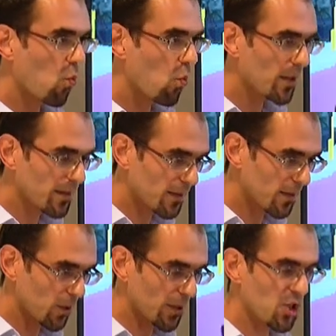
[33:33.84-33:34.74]

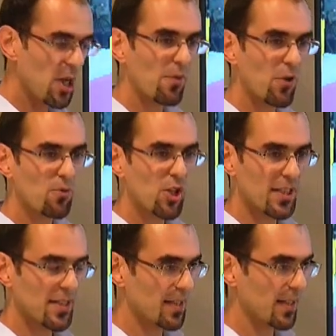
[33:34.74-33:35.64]
what the shape of
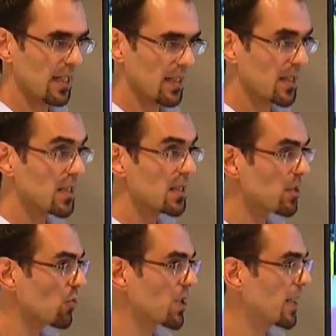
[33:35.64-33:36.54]
objects is. This
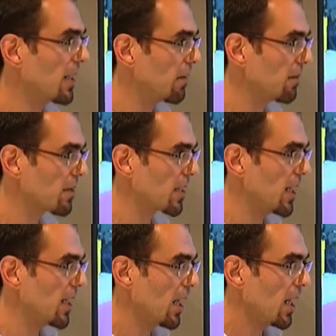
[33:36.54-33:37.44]
is used in,
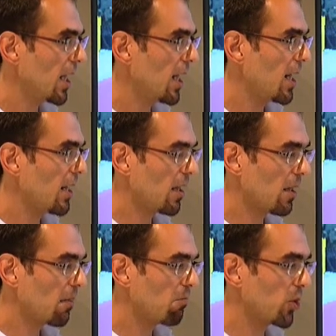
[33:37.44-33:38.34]
say, in
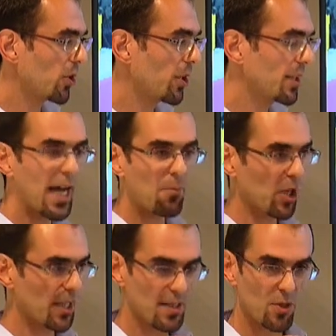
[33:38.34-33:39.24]
modern
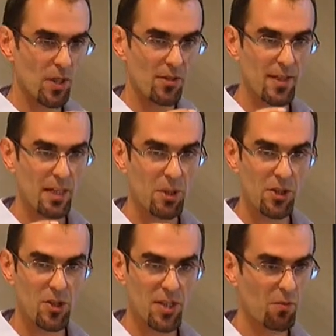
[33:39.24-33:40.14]
cameras. So when you take
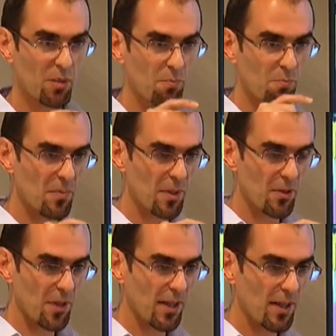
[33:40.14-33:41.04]
pictures and when
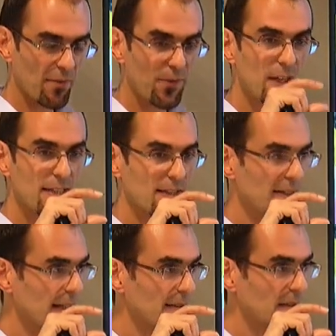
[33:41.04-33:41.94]
that you have a face
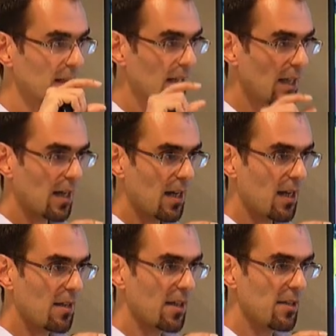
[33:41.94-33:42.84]
detector,
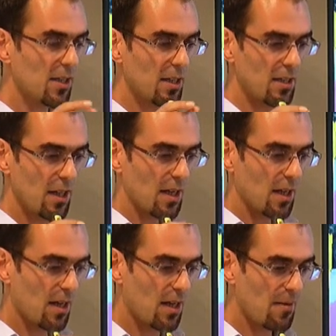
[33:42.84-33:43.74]
then you can
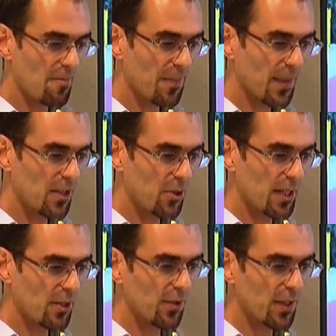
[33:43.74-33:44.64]

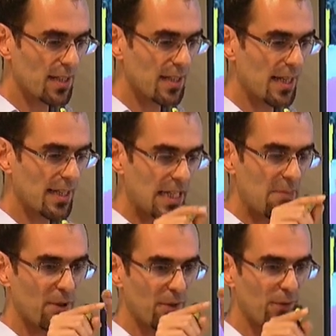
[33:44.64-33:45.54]
do things like
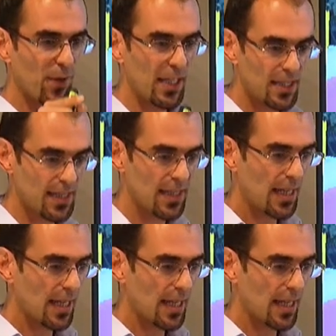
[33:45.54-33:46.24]
keep the face